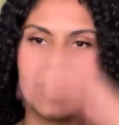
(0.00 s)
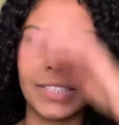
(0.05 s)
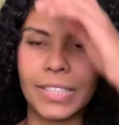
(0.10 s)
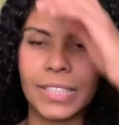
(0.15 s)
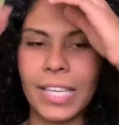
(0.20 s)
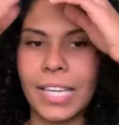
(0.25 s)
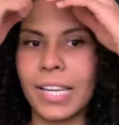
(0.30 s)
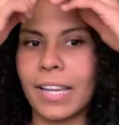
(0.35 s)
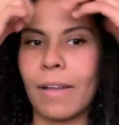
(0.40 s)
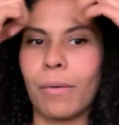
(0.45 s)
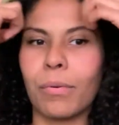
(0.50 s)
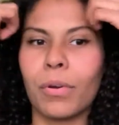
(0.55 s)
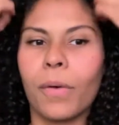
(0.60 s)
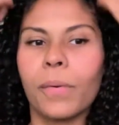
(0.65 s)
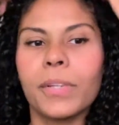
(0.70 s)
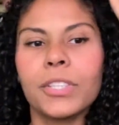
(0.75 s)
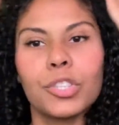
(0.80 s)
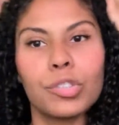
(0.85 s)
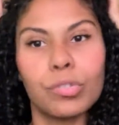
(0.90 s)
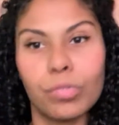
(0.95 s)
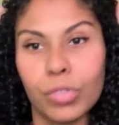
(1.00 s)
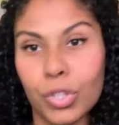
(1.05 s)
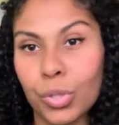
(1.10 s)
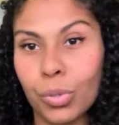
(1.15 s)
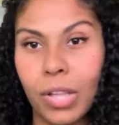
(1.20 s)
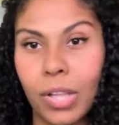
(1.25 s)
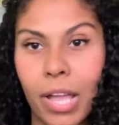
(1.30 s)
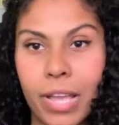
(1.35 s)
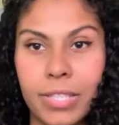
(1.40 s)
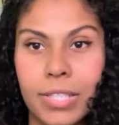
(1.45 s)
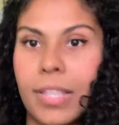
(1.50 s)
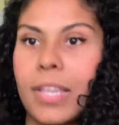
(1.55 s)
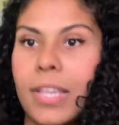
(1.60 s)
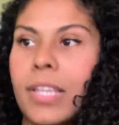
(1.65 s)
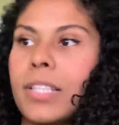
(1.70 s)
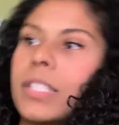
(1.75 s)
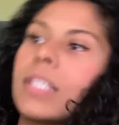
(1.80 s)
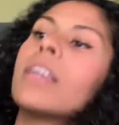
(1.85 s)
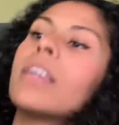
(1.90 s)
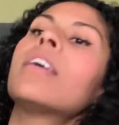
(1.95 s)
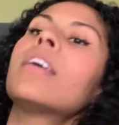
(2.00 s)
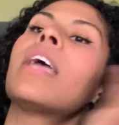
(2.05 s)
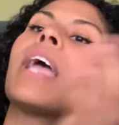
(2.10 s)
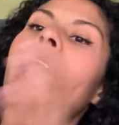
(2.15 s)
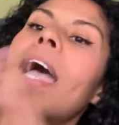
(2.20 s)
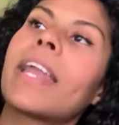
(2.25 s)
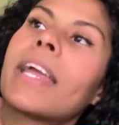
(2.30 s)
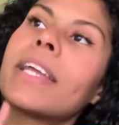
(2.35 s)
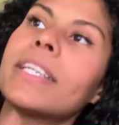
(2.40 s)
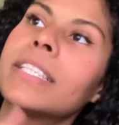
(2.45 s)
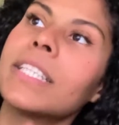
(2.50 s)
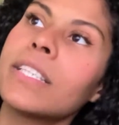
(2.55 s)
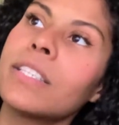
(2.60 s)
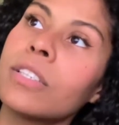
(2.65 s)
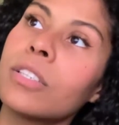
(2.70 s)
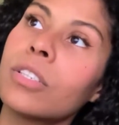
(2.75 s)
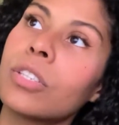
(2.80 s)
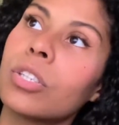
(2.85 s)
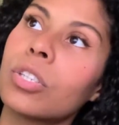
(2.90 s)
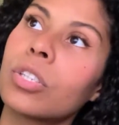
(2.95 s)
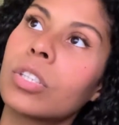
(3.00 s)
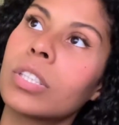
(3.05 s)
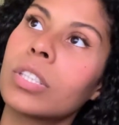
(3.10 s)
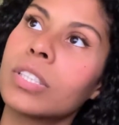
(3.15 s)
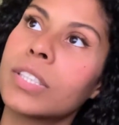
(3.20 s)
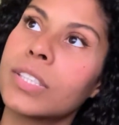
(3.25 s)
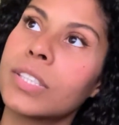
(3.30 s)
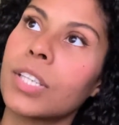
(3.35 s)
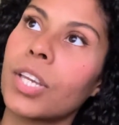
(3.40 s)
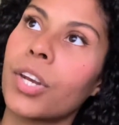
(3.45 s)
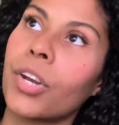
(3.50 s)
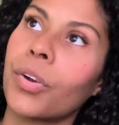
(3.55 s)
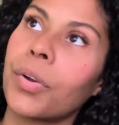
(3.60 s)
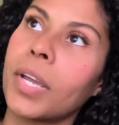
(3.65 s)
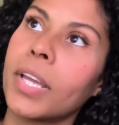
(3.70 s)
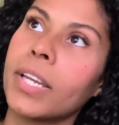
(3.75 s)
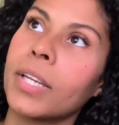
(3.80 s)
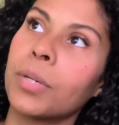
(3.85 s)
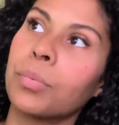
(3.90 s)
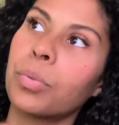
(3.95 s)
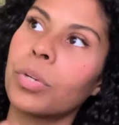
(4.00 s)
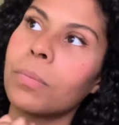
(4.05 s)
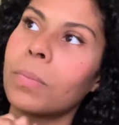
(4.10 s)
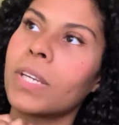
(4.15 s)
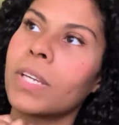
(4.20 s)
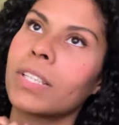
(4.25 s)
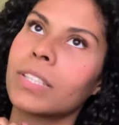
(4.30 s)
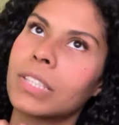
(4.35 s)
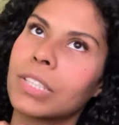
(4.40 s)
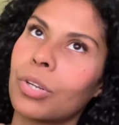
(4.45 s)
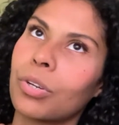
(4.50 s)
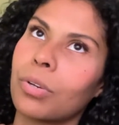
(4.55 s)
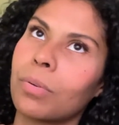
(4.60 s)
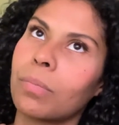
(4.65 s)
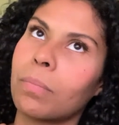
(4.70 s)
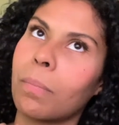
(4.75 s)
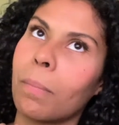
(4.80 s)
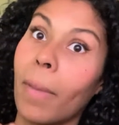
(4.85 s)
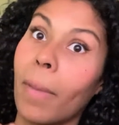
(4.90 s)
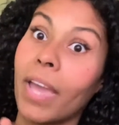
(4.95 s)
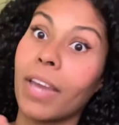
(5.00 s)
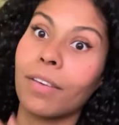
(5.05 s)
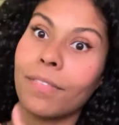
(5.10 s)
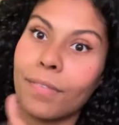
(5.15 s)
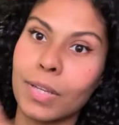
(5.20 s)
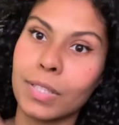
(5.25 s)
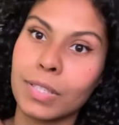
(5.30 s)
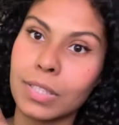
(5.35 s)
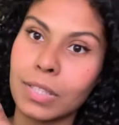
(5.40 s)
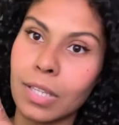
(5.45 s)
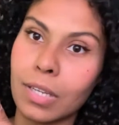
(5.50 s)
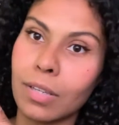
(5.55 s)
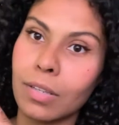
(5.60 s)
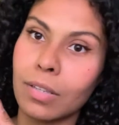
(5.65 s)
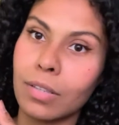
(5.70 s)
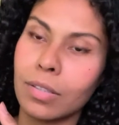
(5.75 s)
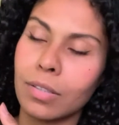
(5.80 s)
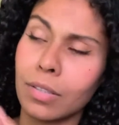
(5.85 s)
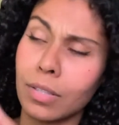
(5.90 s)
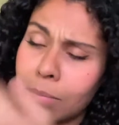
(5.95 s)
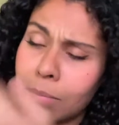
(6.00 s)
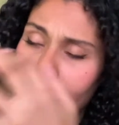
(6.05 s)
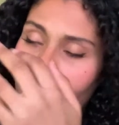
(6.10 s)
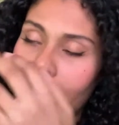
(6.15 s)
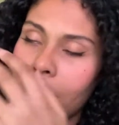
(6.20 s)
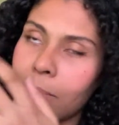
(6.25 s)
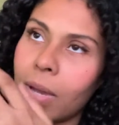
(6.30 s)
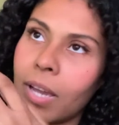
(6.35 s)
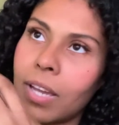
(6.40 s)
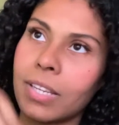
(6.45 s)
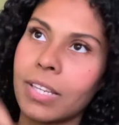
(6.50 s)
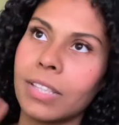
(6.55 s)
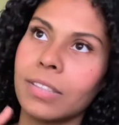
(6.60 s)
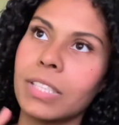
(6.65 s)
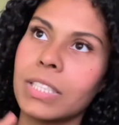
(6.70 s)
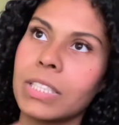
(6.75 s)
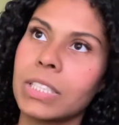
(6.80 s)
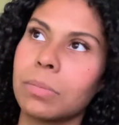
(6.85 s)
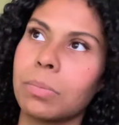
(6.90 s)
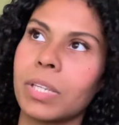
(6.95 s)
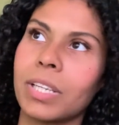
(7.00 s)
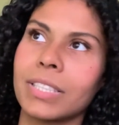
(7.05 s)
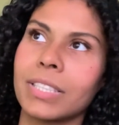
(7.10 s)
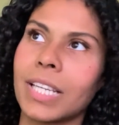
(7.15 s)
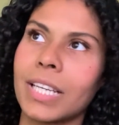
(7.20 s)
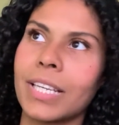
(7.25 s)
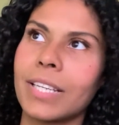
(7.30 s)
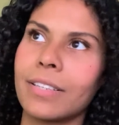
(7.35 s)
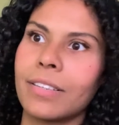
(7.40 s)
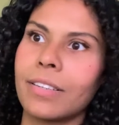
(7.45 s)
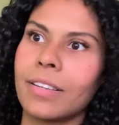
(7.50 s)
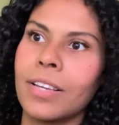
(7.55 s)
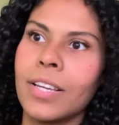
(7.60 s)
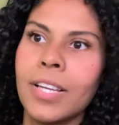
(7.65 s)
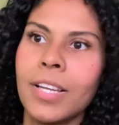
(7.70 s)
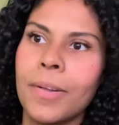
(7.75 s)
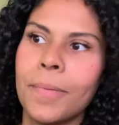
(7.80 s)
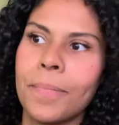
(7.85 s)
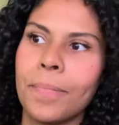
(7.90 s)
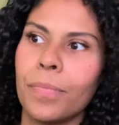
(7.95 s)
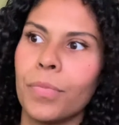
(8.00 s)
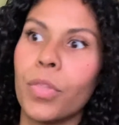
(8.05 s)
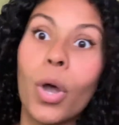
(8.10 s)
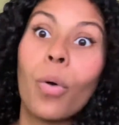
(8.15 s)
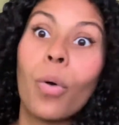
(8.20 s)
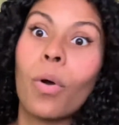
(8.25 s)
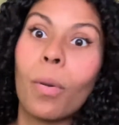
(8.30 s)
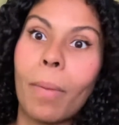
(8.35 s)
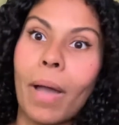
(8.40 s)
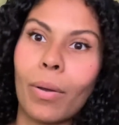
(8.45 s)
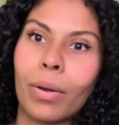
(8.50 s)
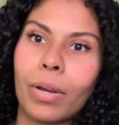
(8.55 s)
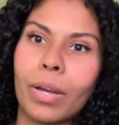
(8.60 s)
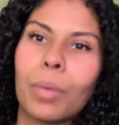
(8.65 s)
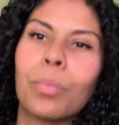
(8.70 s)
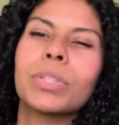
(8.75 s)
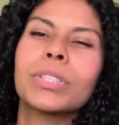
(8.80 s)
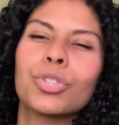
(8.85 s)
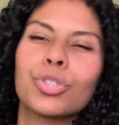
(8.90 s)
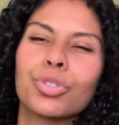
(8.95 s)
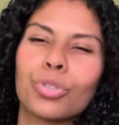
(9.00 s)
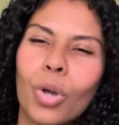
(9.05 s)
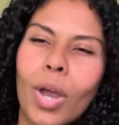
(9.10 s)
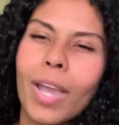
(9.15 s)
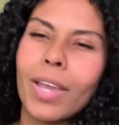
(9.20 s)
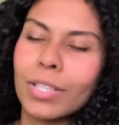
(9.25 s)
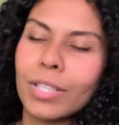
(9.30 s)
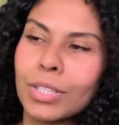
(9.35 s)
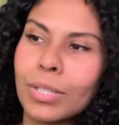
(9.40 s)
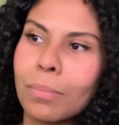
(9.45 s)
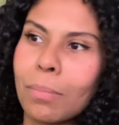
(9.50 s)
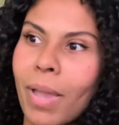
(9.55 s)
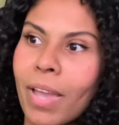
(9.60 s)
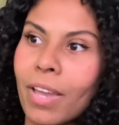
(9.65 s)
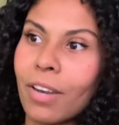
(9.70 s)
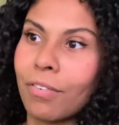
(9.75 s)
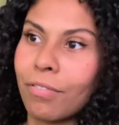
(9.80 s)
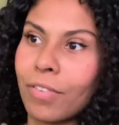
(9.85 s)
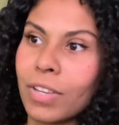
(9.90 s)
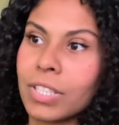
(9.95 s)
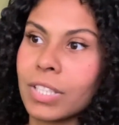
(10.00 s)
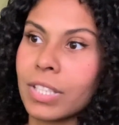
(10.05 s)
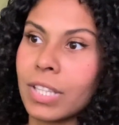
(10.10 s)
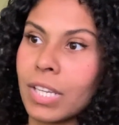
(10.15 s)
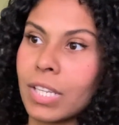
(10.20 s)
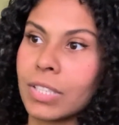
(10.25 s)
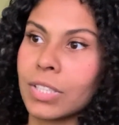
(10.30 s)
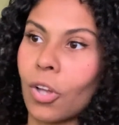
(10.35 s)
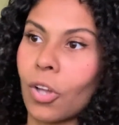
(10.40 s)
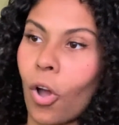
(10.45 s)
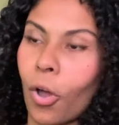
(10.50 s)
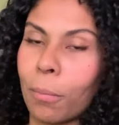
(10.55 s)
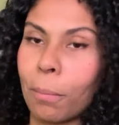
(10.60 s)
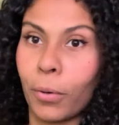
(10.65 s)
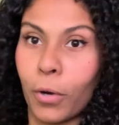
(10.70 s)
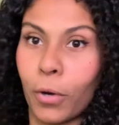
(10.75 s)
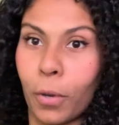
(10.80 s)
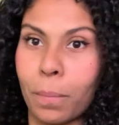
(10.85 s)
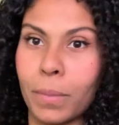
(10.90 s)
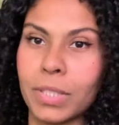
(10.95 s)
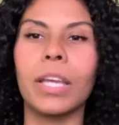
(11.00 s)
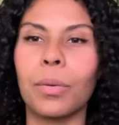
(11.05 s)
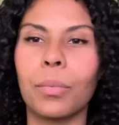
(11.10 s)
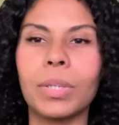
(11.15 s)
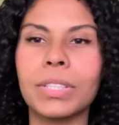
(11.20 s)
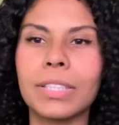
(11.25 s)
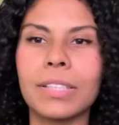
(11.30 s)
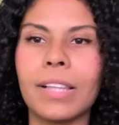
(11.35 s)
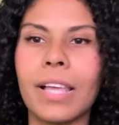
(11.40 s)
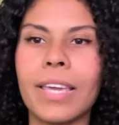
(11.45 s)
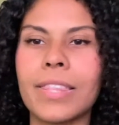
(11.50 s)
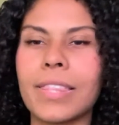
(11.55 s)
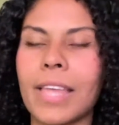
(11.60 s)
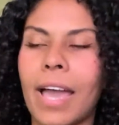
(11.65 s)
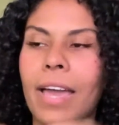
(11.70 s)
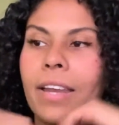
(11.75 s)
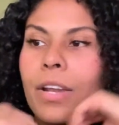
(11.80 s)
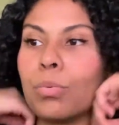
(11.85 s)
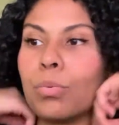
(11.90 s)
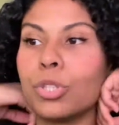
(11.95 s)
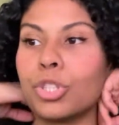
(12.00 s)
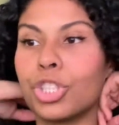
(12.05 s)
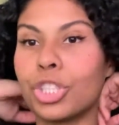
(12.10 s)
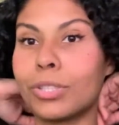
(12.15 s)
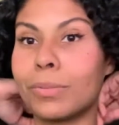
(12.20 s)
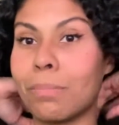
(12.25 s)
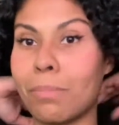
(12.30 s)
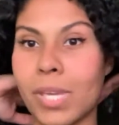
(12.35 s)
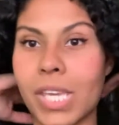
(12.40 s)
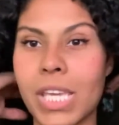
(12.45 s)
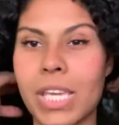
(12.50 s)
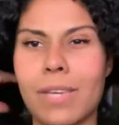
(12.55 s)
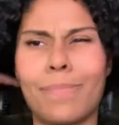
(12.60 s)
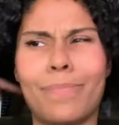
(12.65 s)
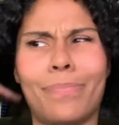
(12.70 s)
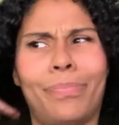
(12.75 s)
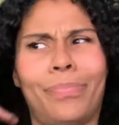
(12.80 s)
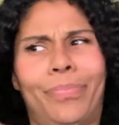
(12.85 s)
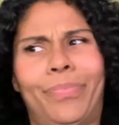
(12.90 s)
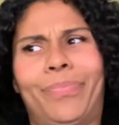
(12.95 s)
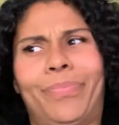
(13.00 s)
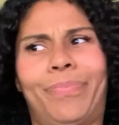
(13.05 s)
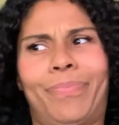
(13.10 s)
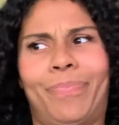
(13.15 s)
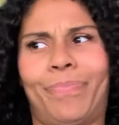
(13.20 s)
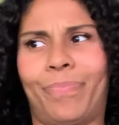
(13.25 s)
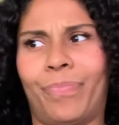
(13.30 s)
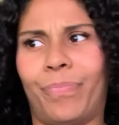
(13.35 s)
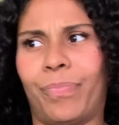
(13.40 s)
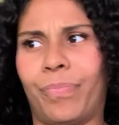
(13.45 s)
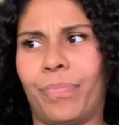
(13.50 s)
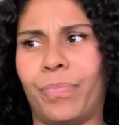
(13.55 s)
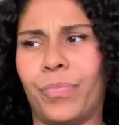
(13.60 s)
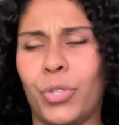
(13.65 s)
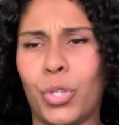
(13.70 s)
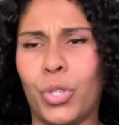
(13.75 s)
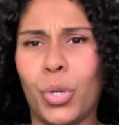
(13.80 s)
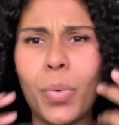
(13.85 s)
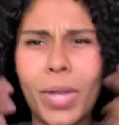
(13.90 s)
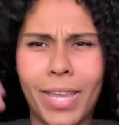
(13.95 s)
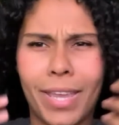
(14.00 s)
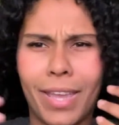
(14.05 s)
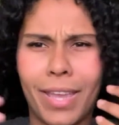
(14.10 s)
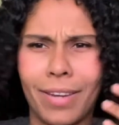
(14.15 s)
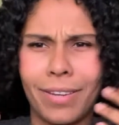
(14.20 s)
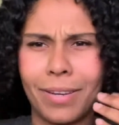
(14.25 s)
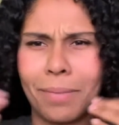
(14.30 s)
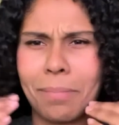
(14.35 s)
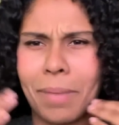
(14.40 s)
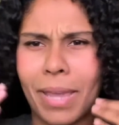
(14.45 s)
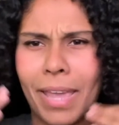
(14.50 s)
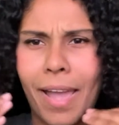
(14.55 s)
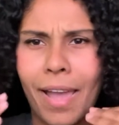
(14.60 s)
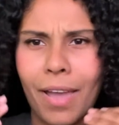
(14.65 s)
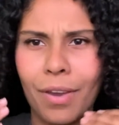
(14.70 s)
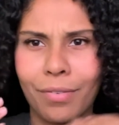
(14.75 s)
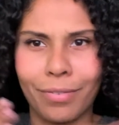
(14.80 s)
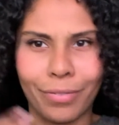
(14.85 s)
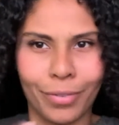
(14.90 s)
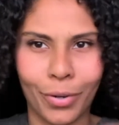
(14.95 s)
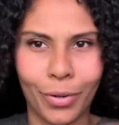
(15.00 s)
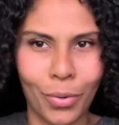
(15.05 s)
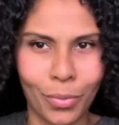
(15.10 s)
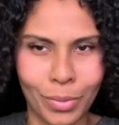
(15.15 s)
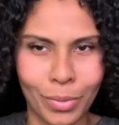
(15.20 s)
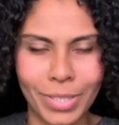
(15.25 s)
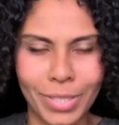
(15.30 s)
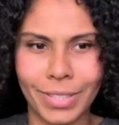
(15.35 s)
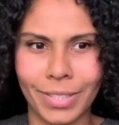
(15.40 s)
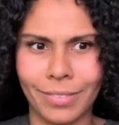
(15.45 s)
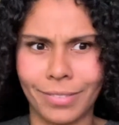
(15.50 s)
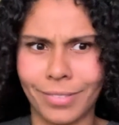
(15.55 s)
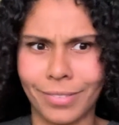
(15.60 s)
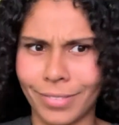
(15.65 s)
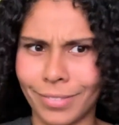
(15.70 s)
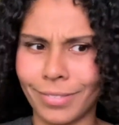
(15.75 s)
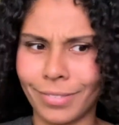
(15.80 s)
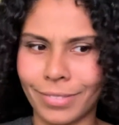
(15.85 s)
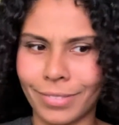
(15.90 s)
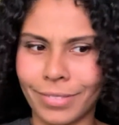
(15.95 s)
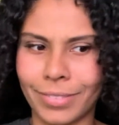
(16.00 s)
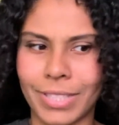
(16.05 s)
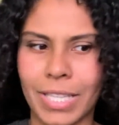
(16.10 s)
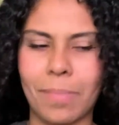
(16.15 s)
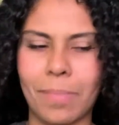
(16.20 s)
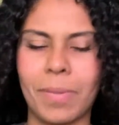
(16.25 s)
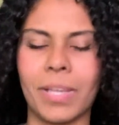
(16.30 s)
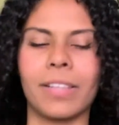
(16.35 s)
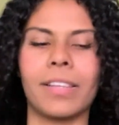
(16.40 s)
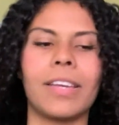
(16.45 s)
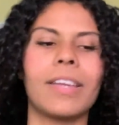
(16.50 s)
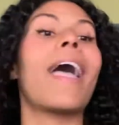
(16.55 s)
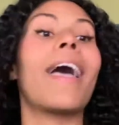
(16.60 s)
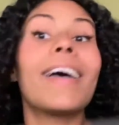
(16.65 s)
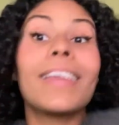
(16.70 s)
It's like I would always just visualize things, and I didn't consider it wouldn't be considered manifesting in my mind, at least, because I didn't know about it. I wasn't trying to manifest things on purpose. It wasn't like that. It was just me doing it in my head for no reason, seemingly.